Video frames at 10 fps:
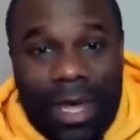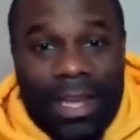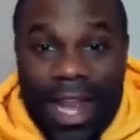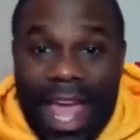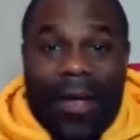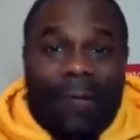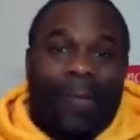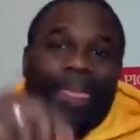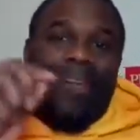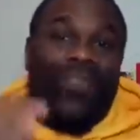Now,
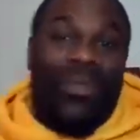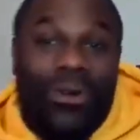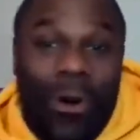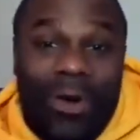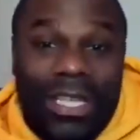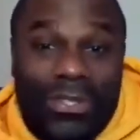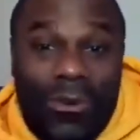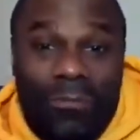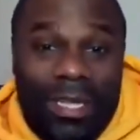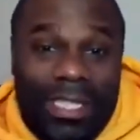if you don't know where the
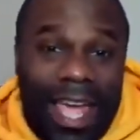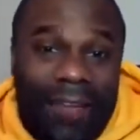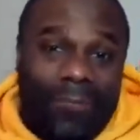Zoom is at,